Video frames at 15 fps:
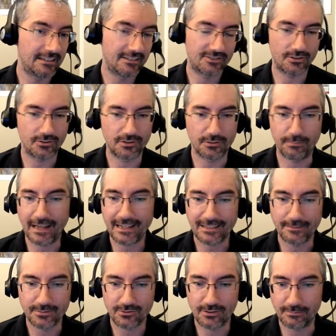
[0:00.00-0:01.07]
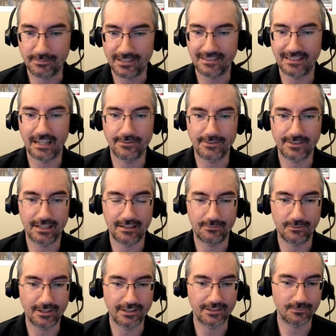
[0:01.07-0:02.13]
So your backup script doesn't have to
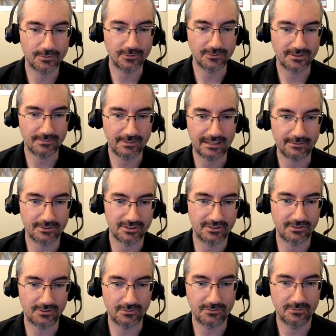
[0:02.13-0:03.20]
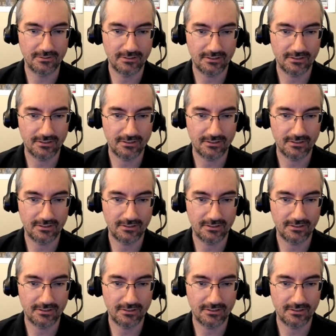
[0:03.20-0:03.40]
run as root to be able to